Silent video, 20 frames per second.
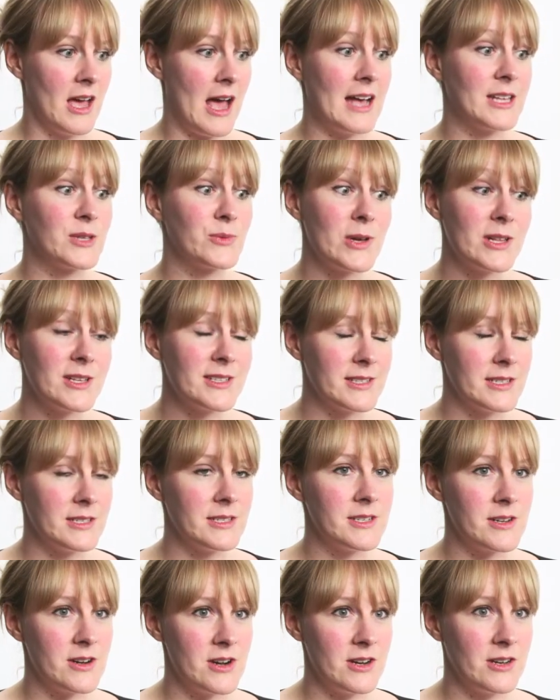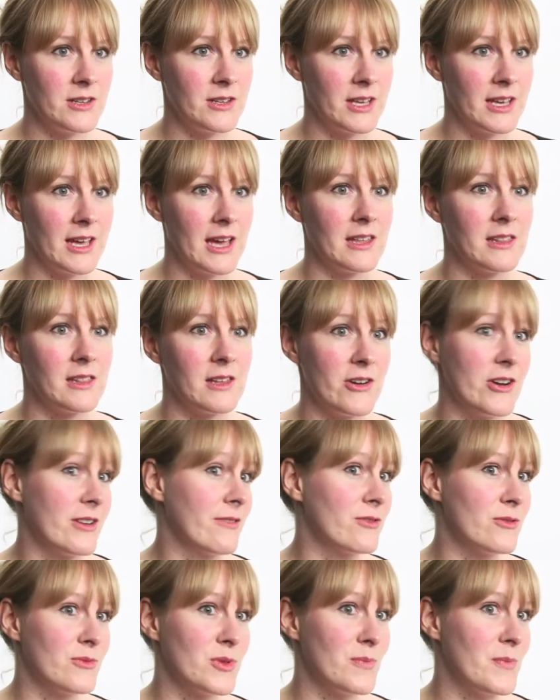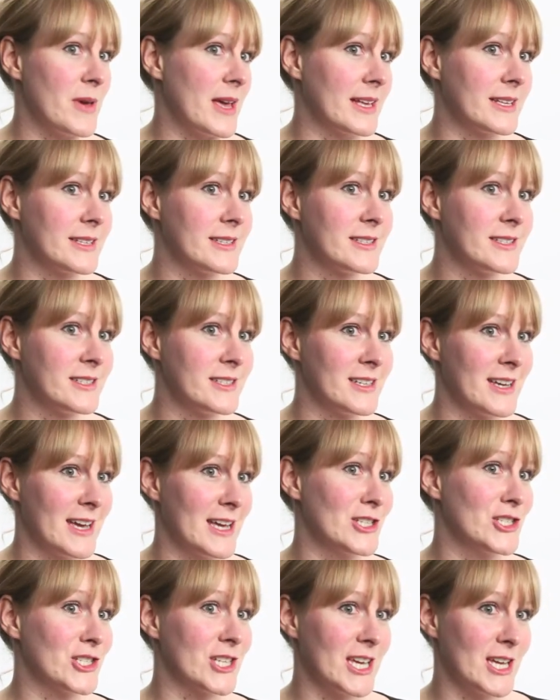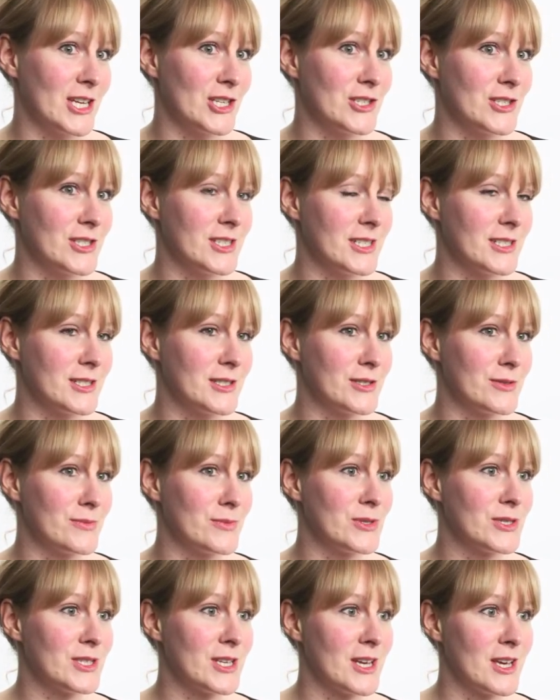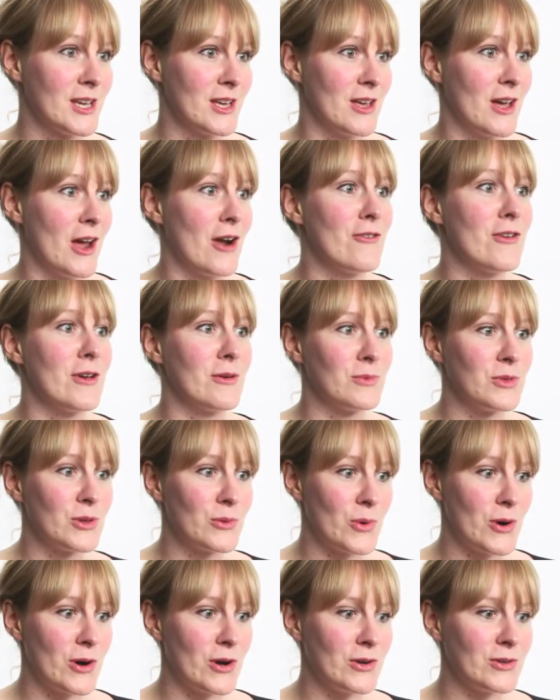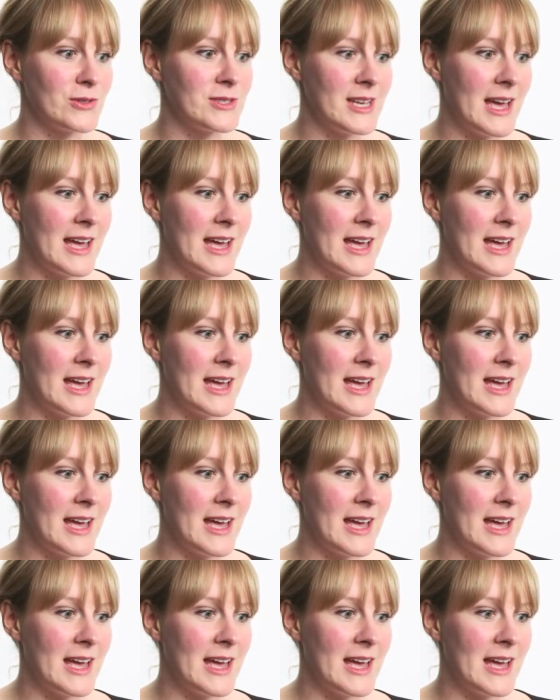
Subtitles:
as well as internally and learning from the best education systems around the world